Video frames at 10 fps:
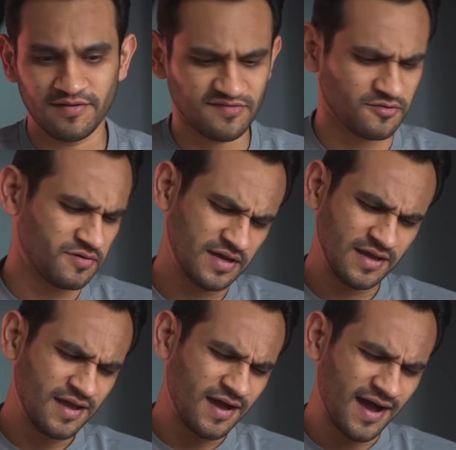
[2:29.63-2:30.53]
So
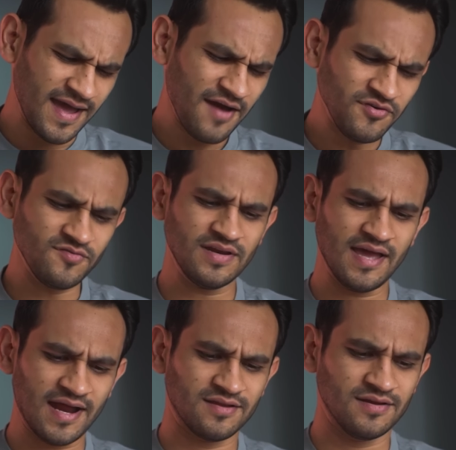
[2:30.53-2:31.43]
I haven't really
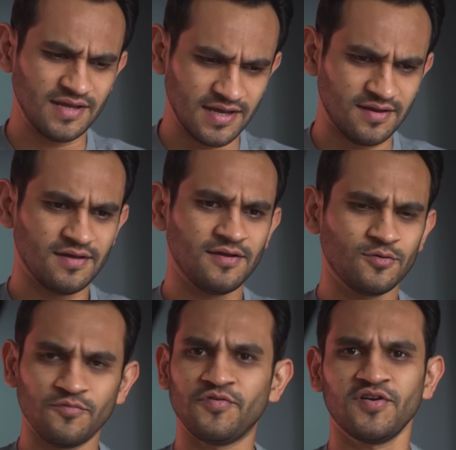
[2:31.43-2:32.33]
had the need
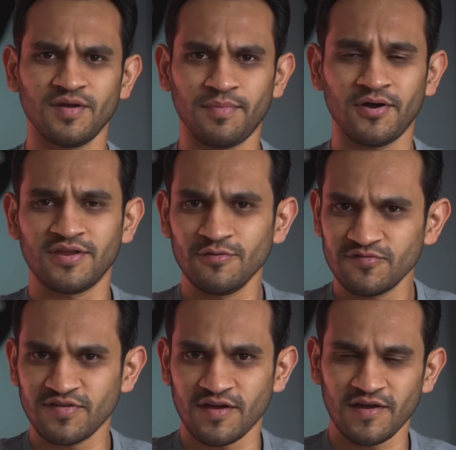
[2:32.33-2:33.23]
to worry about
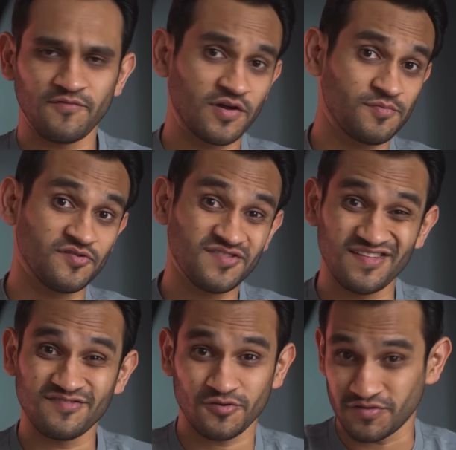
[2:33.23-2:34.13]
using a fingerprint
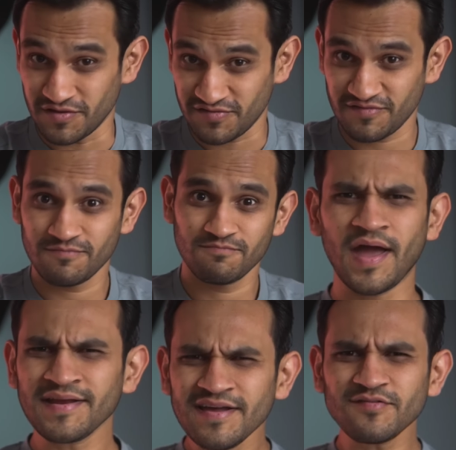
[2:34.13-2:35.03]
sensor on this.
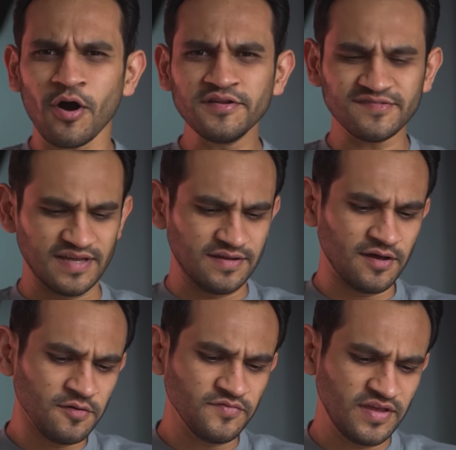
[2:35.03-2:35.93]
And guys, honestly,
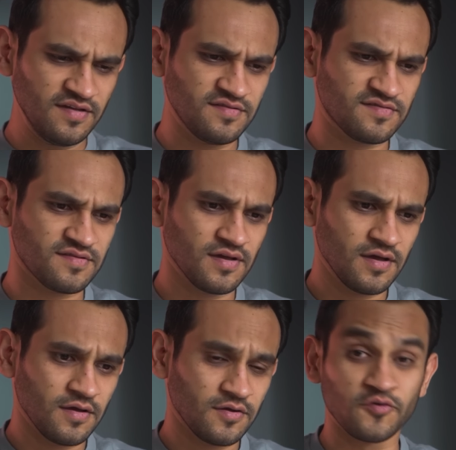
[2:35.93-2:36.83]
none of these
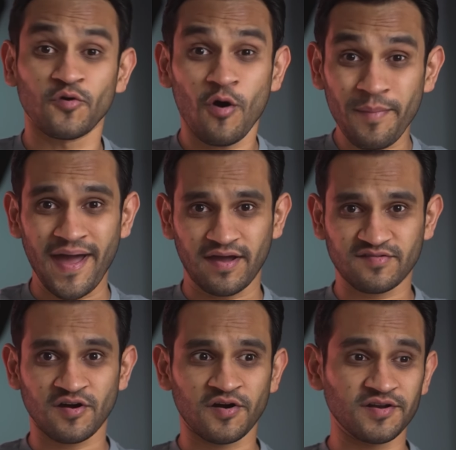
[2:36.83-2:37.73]
drawbacks
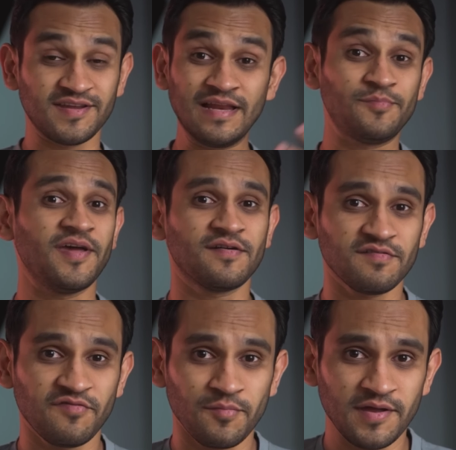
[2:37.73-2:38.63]
are deal
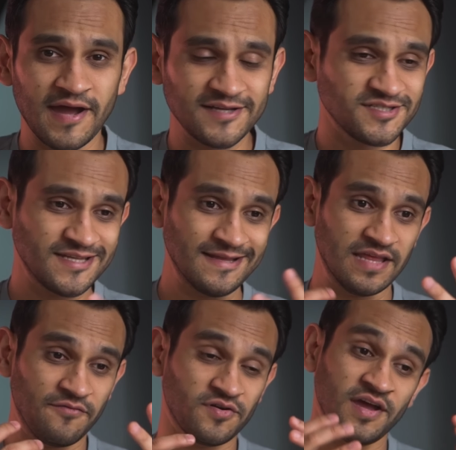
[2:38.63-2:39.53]
breakers for me. I just think
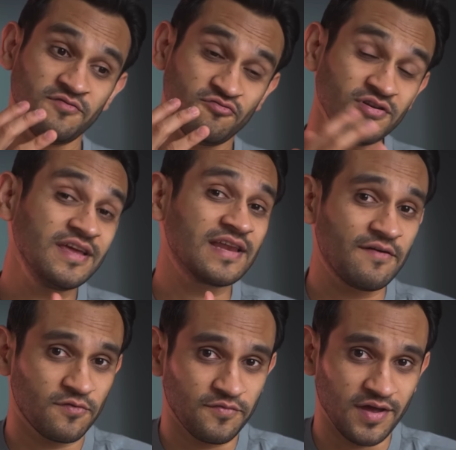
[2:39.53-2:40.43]
they were a really
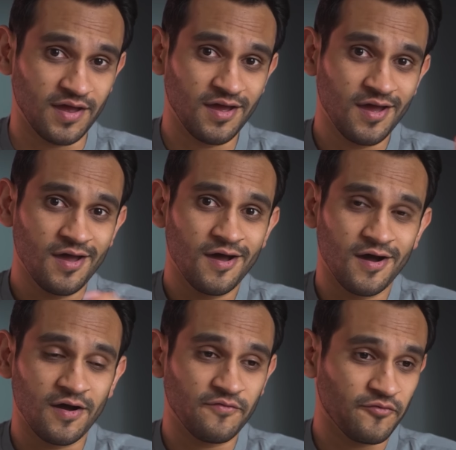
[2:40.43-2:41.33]
clever way
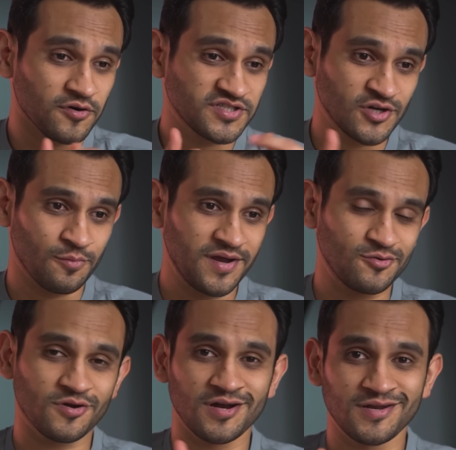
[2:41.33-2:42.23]
for Xiaomi to
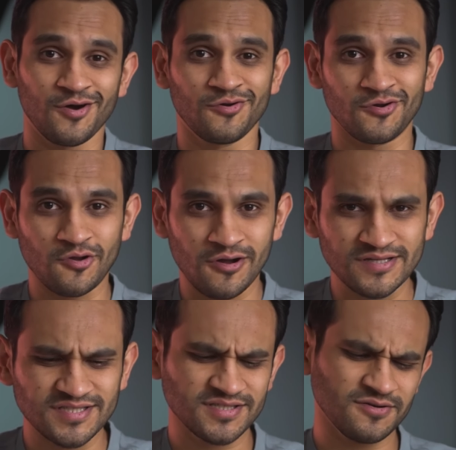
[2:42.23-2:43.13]
cut down on
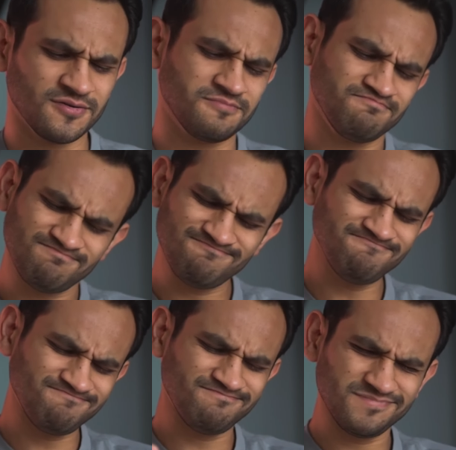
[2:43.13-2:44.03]
costs, so
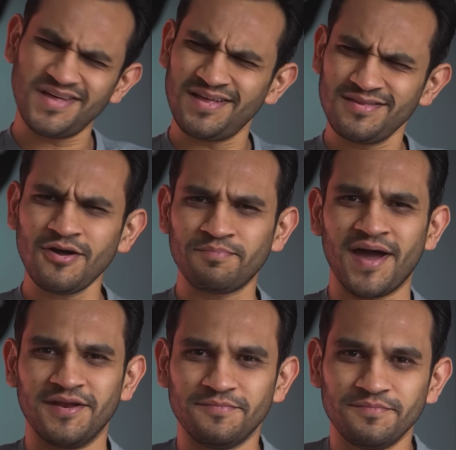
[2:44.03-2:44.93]
not bad.